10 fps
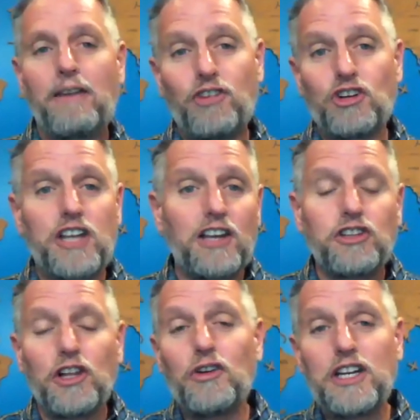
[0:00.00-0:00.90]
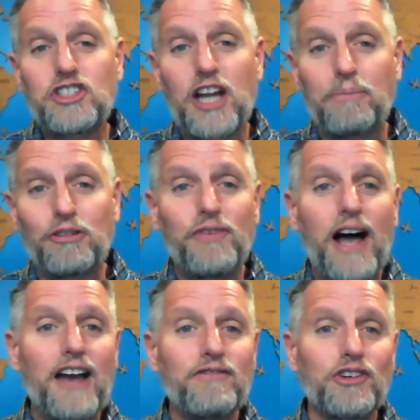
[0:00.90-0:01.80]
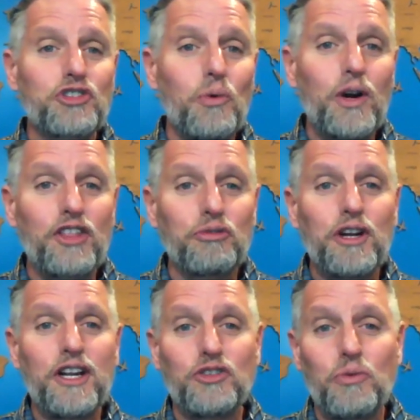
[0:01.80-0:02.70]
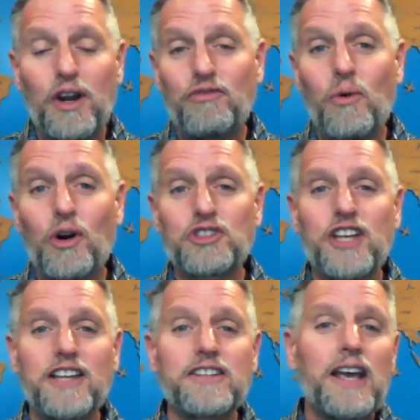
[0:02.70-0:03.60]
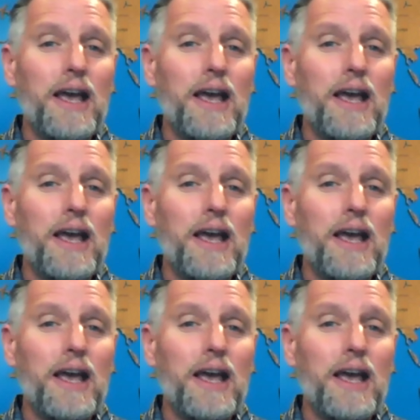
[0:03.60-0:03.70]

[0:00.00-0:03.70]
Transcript: 1 Thessalonians chapter 5 verse 23 and 24 says,